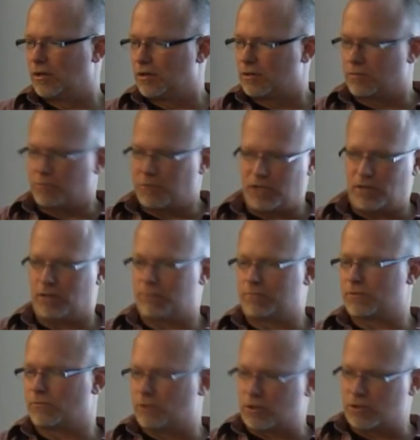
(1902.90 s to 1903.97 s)
The
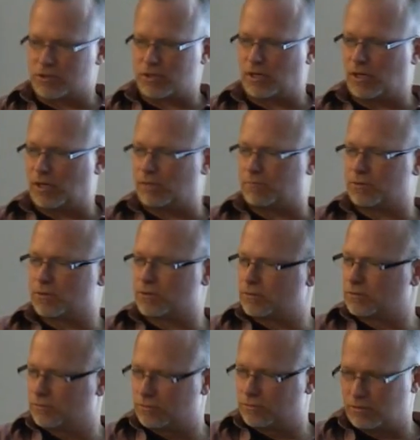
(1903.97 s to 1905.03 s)
meetups, the workshops,
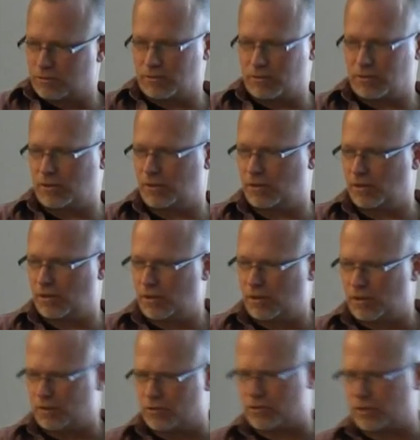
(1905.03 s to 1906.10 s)

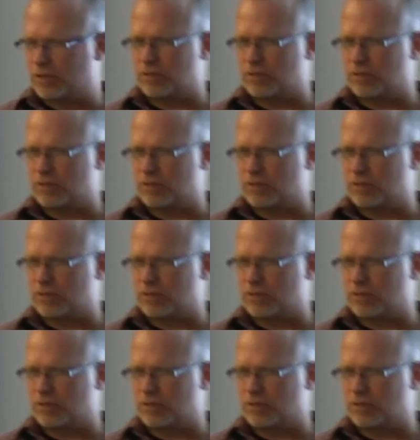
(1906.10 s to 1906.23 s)
the train.